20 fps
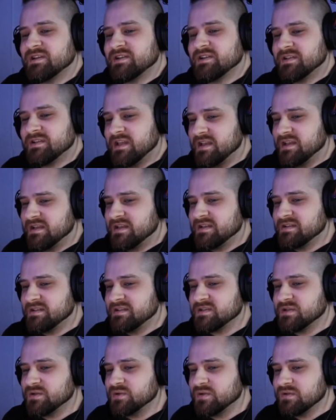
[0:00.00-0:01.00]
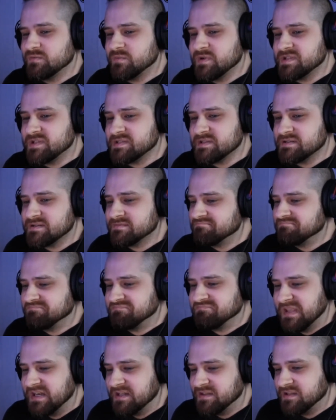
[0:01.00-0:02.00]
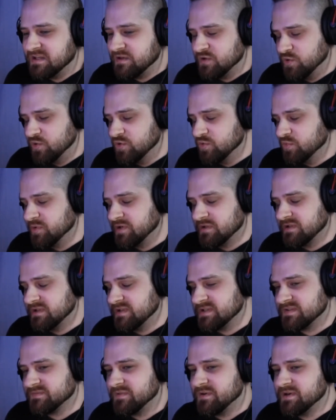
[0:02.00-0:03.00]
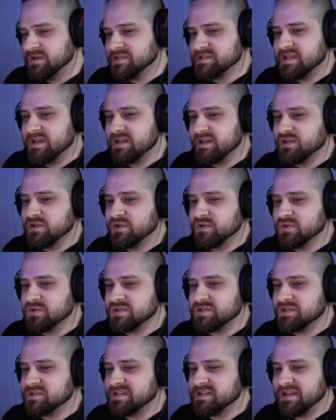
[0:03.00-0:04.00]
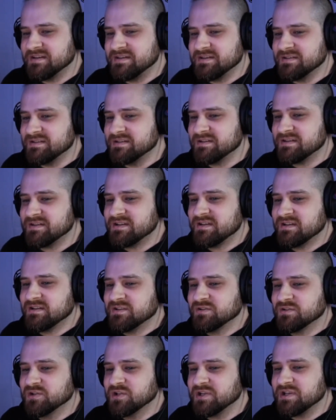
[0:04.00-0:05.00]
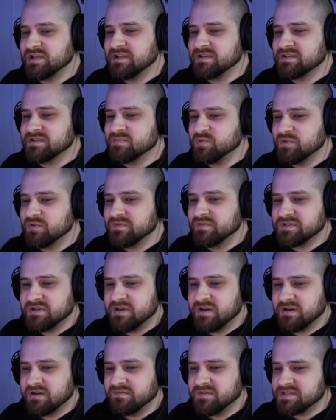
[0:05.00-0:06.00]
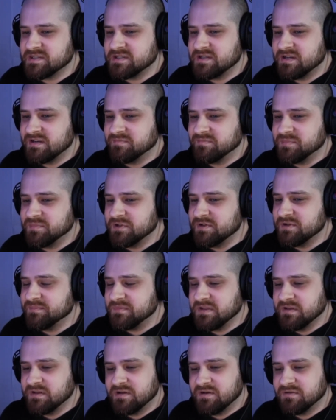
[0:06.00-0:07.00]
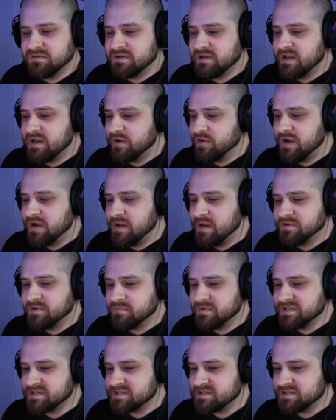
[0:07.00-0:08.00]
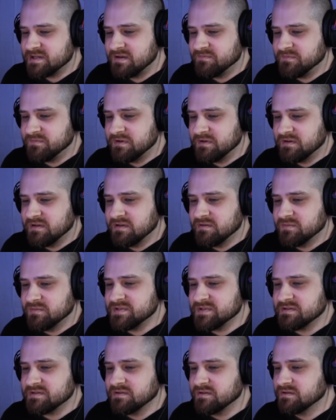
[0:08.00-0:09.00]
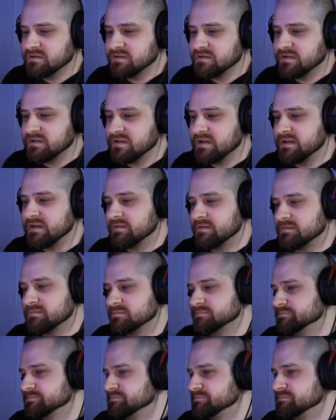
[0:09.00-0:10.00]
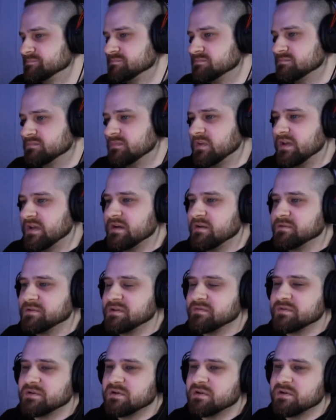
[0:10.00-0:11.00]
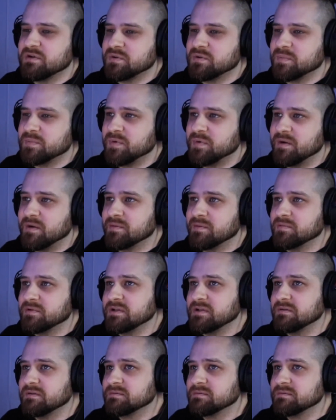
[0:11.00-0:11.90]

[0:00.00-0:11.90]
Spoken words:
and so it wasn't anything new really as far as that goes. Just had to look into more photography stuff, but I grabbed all my stuff, and it was literally like, I don't even know, probably